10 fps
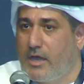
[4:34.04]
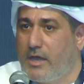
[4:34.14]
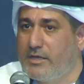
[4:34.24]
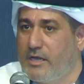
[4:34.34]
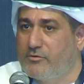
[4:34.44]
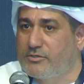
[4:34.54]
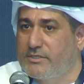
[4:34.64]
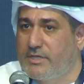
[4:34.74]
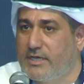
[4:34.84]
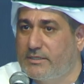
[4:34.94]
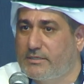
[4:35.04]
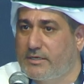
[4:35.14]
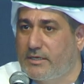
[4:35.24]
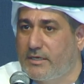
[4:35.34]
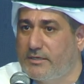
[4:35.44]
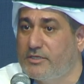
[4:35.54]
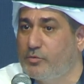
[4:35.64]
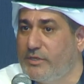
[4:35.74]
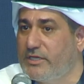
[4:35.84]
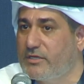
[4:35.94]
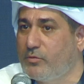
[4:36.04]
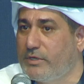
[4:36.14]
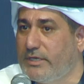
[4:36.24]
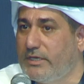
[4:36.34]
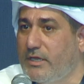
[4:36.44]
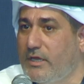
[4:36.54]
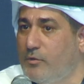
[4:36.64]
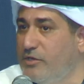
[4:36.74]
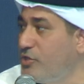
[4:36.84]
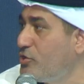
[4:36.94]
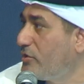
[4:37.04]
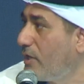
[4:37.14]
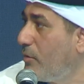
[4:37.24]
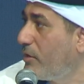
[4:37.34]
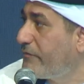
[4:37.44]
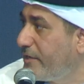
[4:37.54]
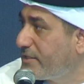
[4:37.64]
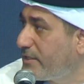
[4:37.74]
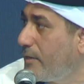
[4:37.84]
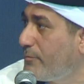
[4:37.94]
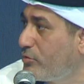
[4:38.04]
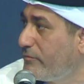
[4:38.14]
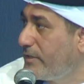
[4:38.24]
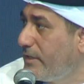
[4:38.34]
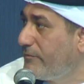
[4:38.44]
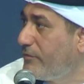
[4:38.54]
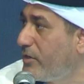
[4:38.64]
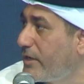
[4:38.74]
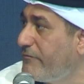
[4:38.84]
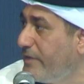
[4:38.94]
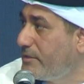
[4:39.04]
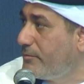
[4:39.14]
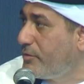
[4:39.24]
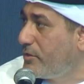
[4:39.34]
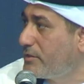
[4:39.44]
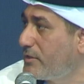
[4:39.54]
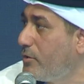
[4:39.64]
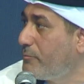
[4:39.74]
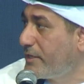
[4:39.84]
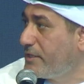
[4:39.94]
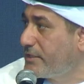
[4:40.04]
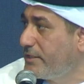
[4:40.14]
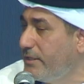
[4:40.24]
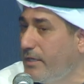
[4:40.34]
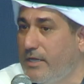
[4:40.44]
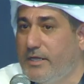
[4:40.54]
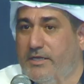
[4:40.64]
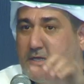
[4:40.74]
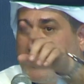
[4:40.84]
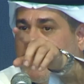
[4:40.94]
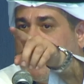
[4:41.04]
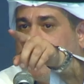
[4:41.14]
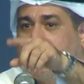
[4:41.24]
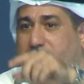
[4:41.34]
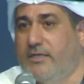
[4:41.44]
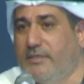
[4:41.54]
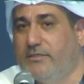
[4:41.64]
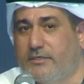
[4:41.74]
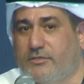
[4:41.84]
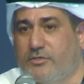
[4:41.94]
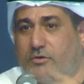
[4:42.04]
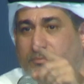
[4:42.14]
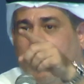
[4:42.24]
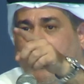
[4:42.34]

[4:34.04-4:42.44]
announce that this week we issued our first approval for a vertiport operation here in the Yas Island. So